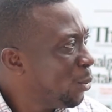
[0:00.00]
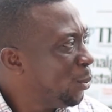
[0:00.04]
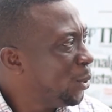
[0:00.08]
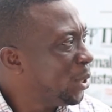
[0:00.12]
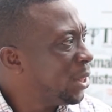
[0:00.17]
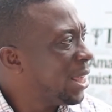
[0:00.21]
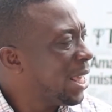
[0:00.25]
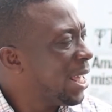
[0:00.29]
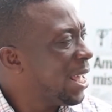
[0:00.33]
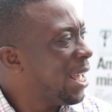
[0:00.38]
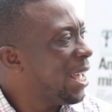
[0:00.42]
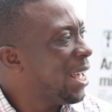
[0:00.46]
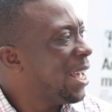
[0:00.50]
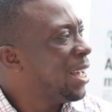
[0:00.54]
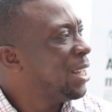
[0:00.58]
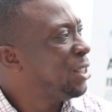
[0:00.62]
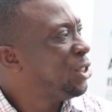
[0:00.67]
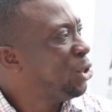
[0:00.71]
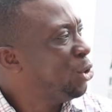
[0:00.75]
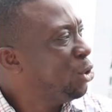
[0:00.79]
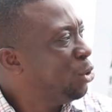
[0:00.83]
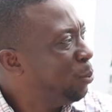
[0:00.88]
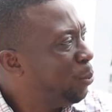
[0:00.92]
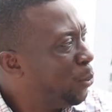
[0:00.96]
with uh,
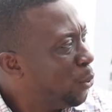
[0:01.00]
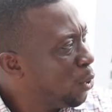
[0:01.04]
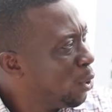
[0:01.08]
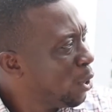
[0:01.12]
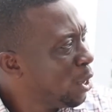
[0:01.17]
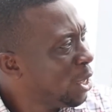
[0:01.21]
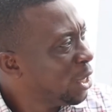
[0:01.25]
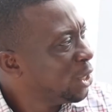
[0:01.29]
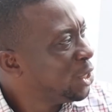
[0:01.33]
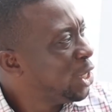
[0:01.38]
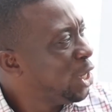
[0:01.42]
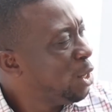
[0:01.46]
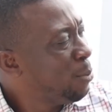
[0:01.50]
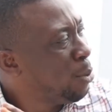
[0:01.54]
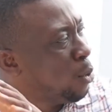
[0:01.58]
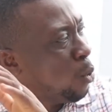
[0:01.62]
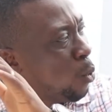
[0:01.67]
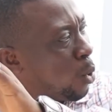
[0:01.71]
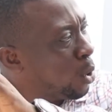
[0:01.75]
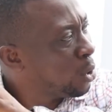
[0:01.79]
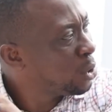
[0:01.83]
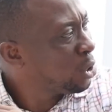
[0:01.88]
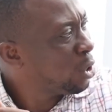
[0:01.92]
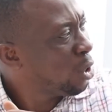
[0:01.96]
Tinubu.
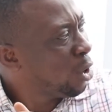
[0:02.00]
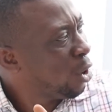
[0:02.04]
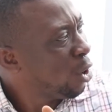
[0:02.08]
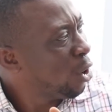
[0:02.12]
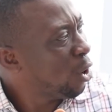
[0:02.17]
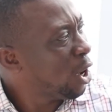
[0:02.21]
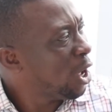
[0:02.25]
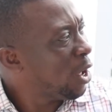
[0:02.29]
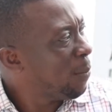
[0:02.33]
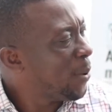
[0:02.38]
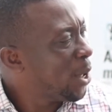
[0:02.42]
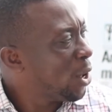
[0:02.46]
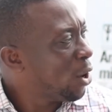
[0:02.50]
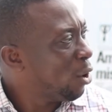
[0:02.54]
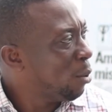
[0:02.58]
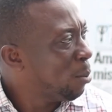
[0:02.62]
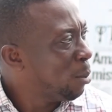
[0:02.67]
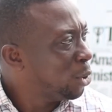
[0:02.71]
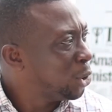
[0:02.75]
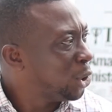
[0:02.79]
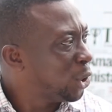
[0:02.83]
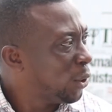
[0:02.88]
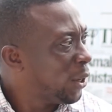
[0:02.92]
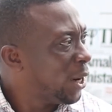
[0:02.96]
Tinubu wants um, uh,
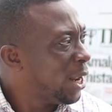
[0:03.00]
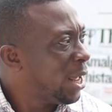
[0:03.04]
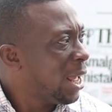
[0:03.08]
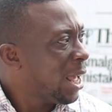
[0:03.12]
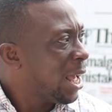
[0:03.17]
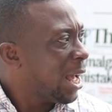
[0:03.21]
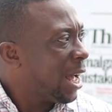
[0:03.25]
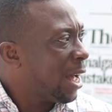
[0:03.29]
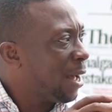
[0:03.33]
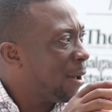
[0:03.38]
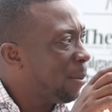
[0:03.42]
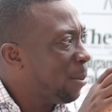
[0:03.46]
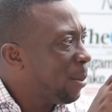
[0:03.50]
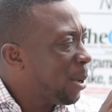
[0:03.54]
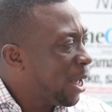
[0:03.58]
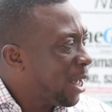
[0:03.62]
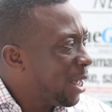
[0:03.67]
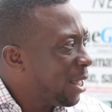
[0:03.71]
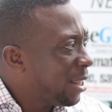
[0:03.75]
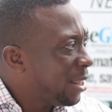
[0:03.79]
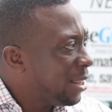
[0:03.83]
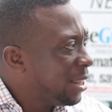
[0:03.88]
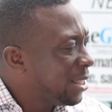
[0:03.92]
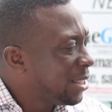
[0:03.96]
Omoshore. Um,
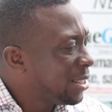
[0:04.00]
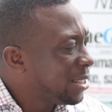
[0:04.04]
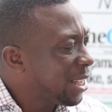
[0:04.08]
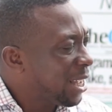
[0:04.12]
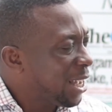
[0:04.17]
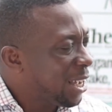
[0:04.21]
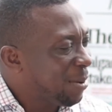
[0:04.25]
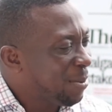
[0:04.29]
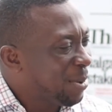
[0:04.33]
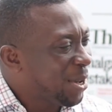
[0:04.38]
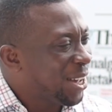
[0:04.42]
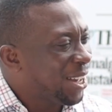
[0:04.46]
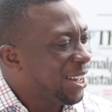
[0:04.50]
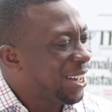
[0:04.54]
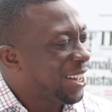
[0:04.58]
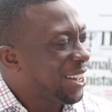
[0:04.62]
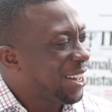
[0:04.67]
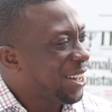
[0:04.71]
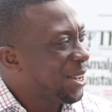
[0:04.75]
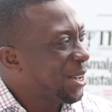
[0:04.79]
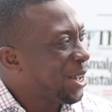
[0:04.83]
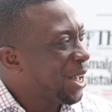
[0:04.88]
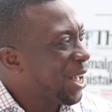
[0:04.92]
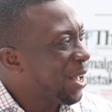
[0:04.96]
uh, this um,
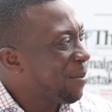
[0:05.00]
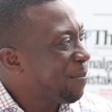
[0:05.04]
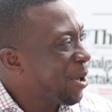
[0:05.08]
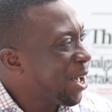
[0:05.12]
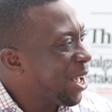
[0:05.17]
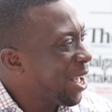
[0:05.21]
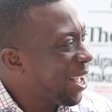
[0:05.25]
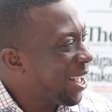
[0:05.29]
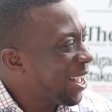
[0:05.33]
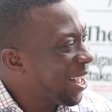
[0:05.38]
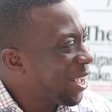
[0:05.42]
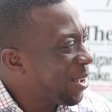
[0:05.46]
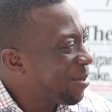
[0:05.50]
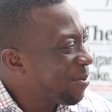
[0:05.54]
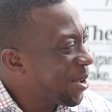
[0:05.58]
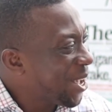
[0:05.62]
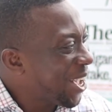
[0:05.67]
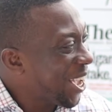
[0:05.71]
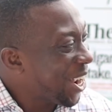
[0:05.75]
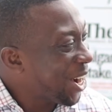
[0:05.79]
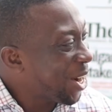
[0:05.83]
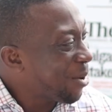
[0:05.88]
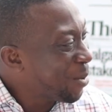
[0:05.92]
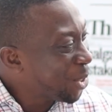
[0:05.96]
uh, um, uh, um,
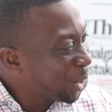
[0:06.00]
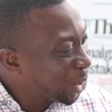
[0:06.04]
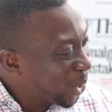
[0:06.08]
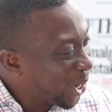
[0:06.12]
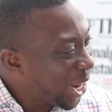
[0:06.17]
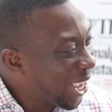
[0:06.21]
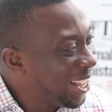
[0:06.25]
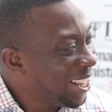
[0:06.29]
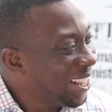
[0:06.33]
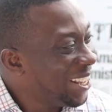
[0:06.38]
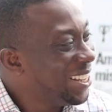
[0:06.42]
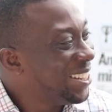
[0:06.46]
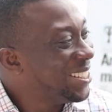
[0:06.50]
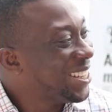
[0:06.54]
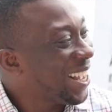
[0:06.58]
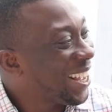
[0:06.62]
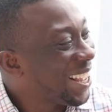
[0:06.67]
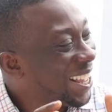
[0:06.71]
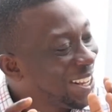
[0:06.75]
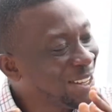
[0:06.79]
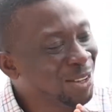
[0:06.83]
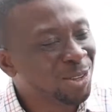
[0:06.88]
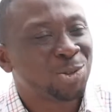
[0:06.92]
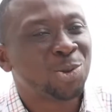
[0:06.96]
uh, Aregbesola is mm-hmm.
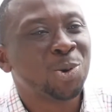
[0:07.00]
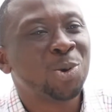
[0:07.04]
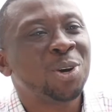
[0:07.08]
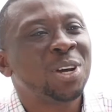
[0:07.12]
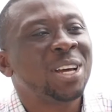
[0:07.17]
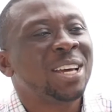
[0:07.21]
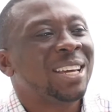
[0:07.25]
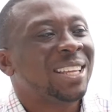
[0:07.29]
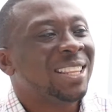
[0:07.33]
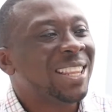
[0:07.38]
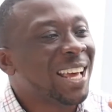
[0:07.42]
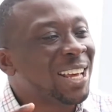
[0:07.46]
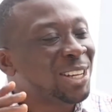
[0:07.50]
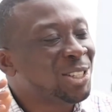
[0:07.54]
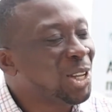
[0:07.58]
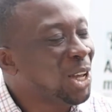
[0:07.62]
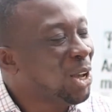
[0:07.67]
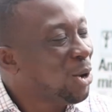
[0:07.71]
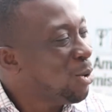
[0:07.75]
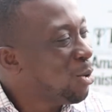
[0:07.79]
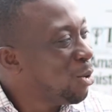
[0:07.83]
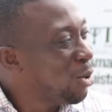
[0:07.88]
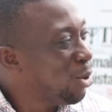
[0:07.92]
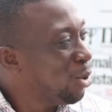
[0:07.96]
again. So mm. there is
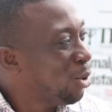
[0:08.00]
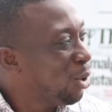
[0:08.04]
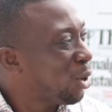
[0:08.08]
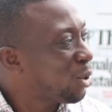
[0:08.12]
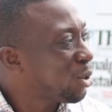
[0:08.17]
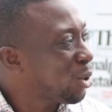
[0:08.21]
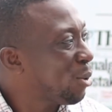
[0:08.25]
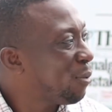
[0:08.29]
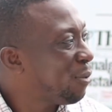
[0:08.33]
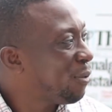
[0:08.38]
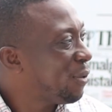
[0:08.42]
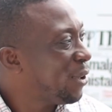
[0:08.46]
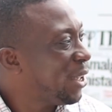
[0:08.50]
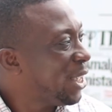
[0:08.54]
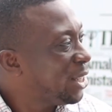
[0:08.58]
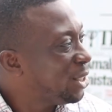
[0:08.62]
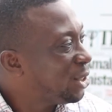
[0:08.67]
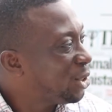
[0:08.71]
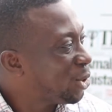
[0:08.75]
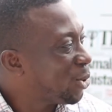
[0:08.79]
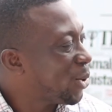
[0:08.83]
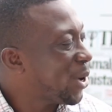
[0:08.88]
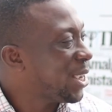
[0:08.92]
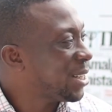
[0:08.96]
a whole lot of
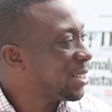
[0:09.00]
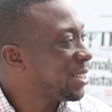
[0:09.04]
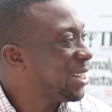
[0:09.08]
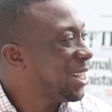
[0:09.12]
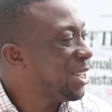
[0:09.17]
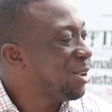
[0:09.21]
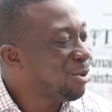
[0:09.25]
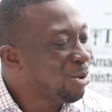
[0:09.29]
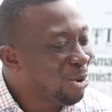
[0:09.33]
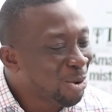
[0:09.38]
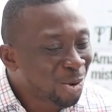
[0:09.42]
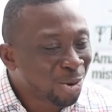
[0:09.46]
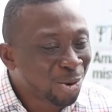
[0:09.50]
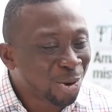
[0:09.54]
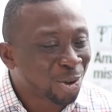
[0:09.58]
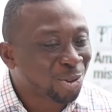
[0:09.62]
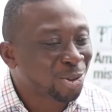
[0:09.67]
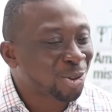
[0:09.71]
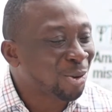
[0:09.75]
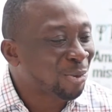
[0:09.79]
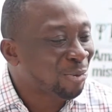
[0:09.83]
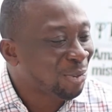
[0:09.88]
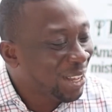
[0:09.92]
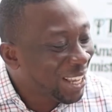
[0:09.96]
interest, mm. a whole
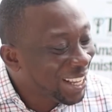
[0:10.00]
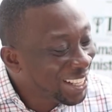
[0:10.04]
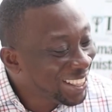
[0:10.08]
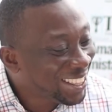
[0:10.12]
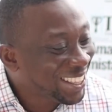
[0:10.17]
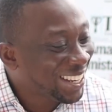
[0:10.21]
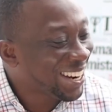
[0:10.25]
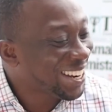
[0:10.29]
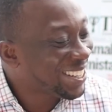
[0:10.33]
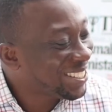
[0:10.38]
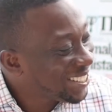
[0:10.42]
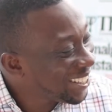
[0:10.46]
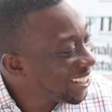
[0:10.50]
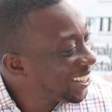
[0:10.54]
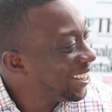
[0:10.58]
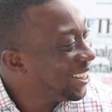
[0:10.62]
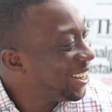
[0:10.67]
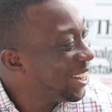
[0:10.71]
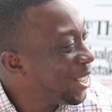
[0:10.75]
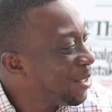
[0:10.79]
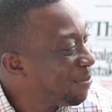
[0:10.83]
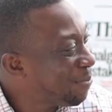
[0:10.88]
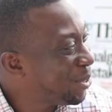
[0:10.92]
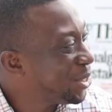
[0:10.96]
lot of interest and, in
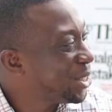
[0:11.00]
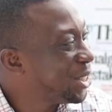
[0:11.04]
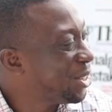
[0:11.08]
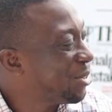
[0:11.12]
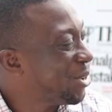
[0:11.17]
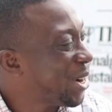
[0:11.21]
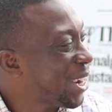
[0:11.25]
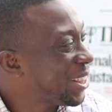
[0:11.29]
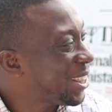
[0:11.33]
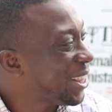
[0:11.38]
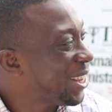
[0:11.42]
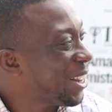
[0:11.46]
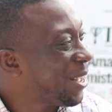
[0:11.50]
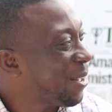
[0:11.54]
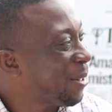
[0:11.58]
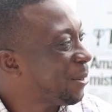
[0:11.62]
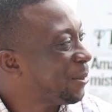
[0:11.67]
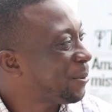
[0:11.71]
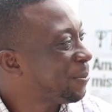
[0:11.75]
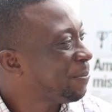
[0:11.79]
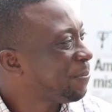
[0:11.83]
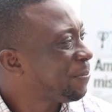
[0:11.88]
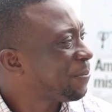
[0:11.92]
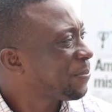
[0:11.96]
and APC the house, right now.
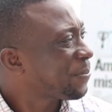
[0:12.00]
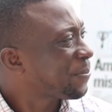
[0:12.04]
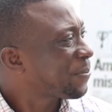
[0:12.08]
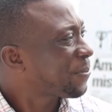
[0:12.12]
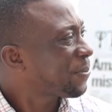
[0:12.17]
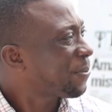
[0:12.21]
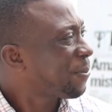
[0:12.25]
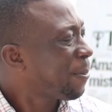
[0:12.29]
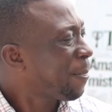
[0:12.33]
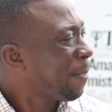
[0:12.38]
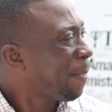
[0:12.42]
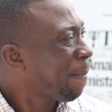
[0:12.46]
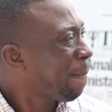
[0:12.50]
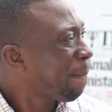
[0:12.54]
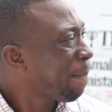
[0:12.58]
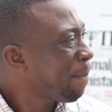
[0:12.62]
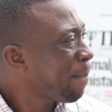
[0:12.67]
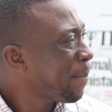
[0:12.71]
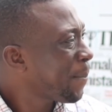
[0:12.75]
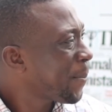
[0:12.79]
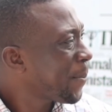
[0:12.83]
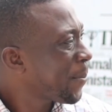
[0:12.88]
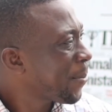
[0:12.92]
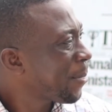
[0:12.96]
The, the APC
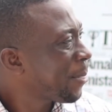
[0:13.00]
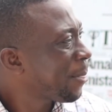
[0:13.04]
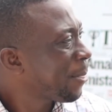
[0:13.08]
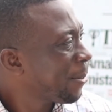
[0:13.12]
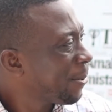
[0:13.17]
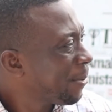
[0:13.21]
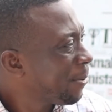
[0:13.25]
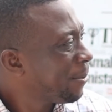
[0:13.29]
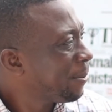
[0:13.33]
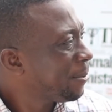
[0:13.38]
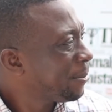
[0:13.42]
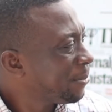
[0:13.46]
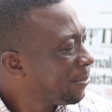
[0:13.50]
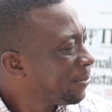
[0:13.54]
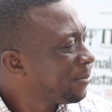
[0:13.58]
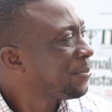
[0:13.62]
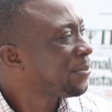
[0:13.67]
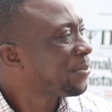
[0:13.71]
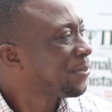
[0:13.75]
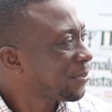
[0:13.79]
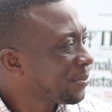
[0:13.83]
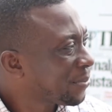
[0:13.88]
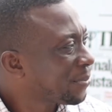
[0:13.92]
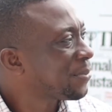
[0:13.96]
house is really
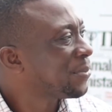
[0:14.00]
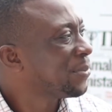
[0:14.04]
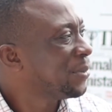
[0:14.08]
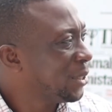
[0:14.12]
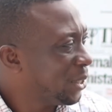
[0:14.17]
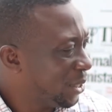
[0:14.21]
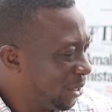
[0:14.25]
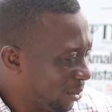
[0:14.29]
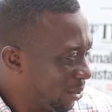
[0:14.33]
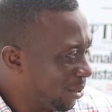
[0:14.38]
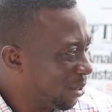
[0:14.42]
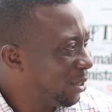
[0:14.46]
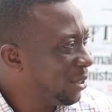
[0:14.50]
in turmoil at the